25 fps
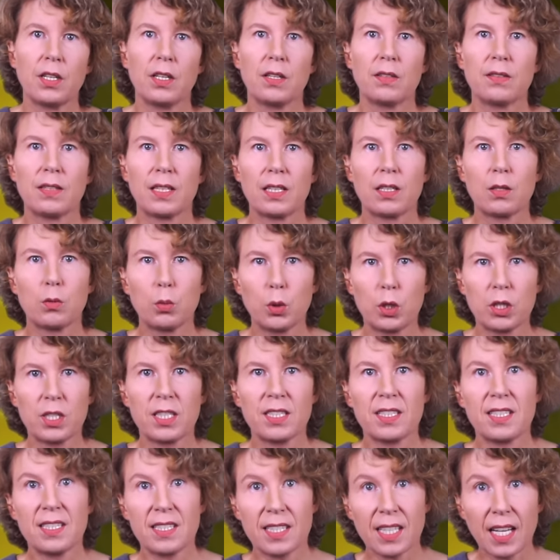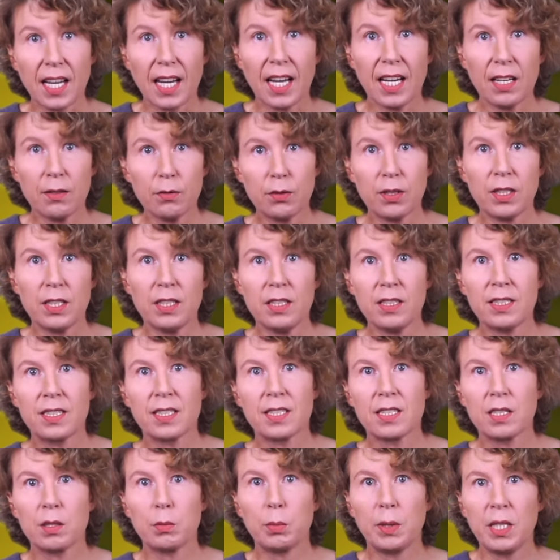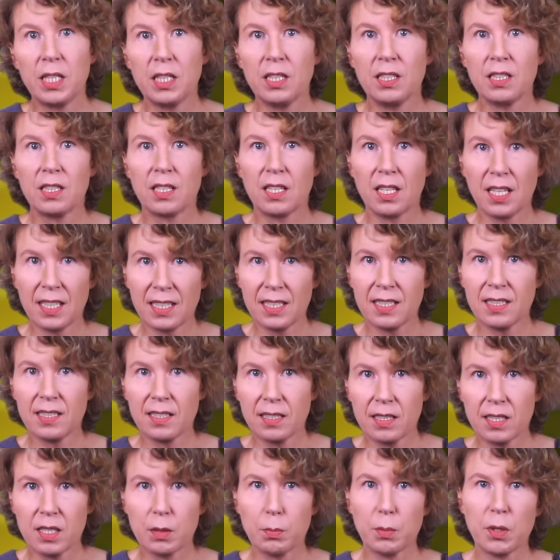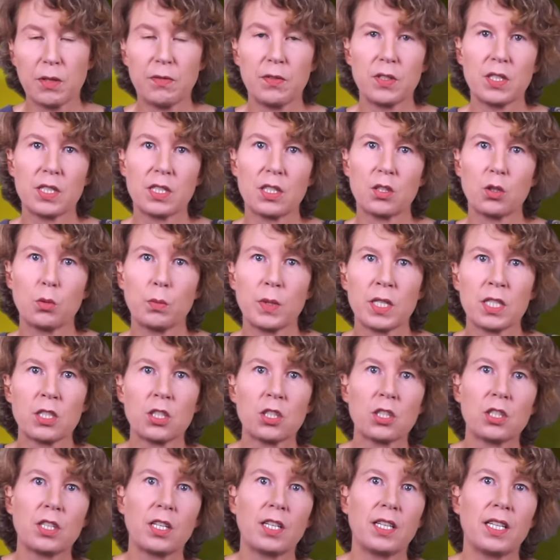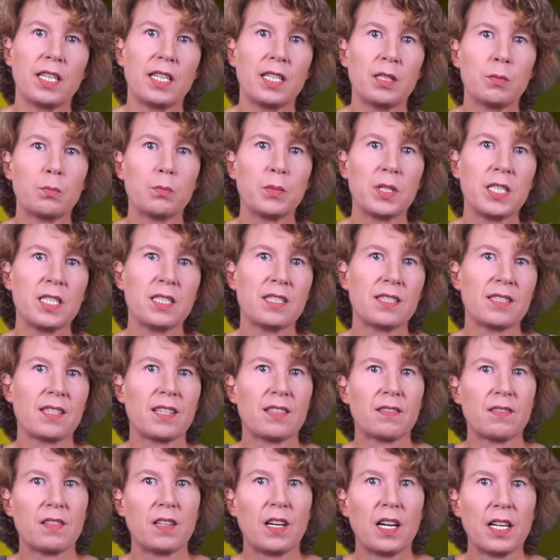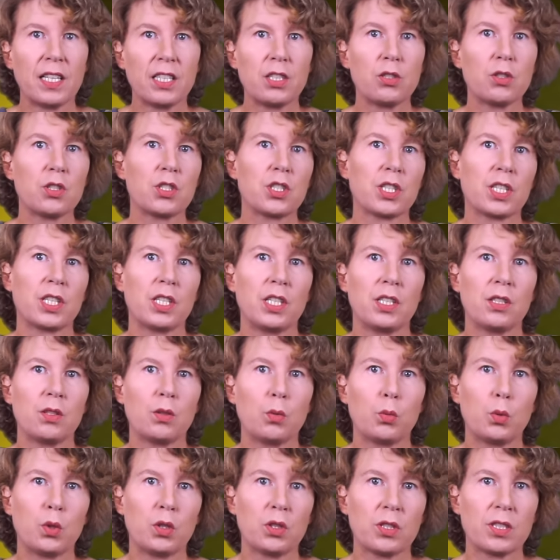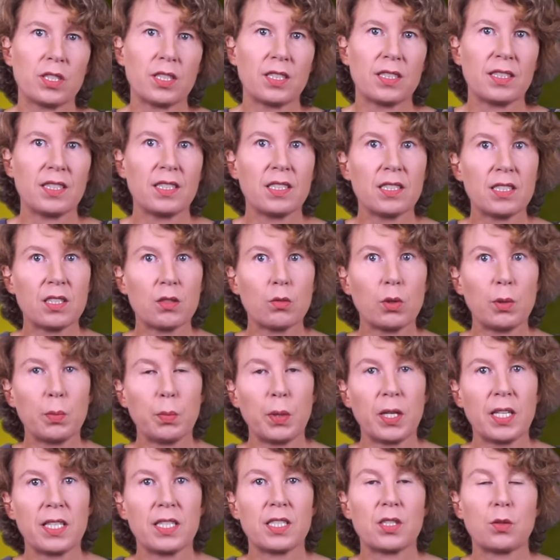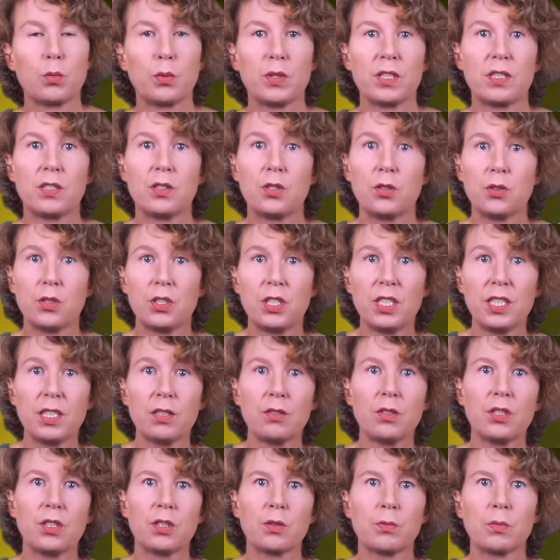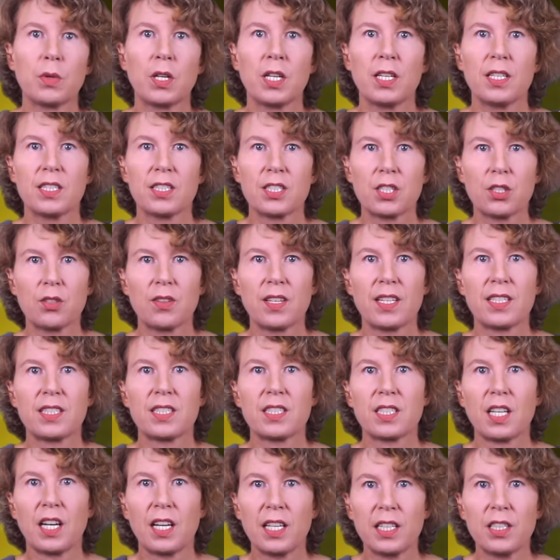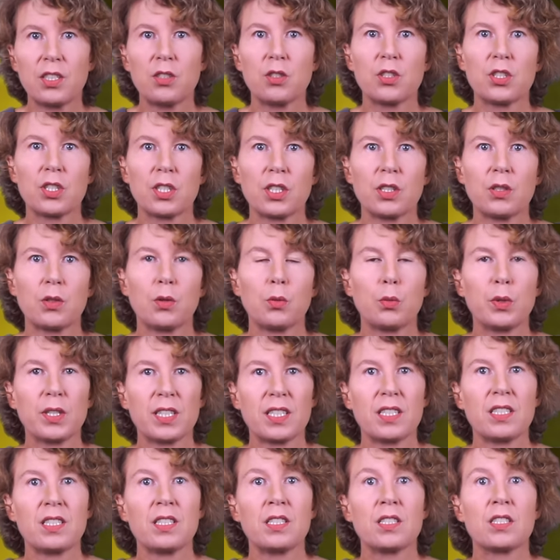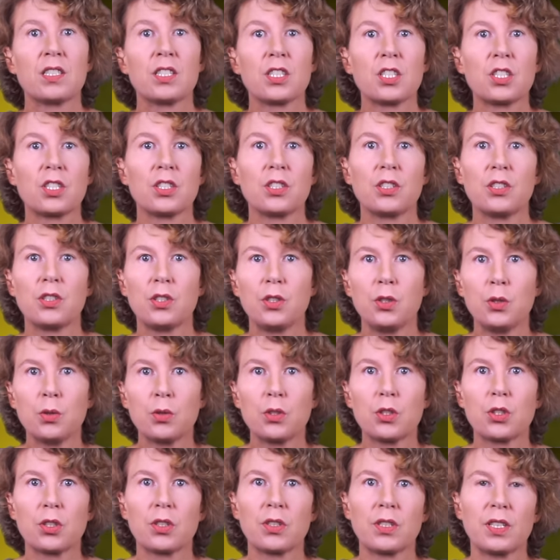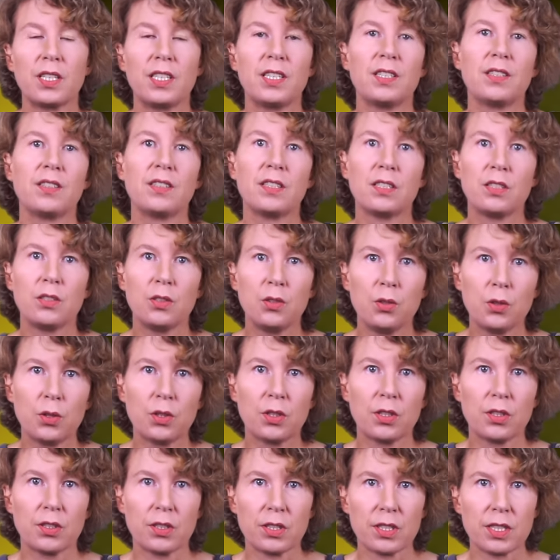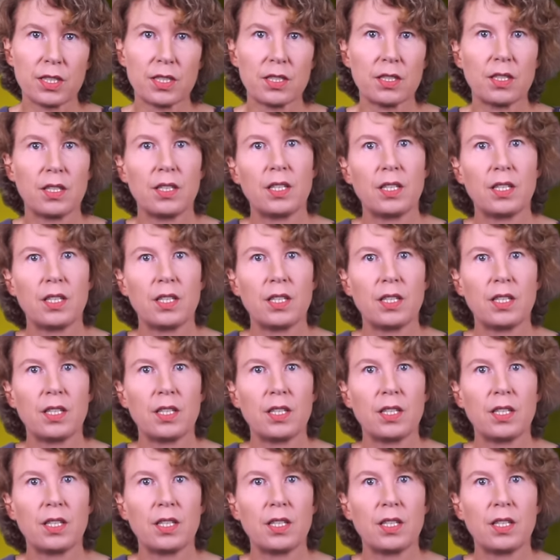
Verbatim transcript: That the water is heavy doesn't mean it likes its muffins too much. It means that the hydrogen in the water is replaced with deuterium, so that's hydrogen with an additional neutron in the nucleus.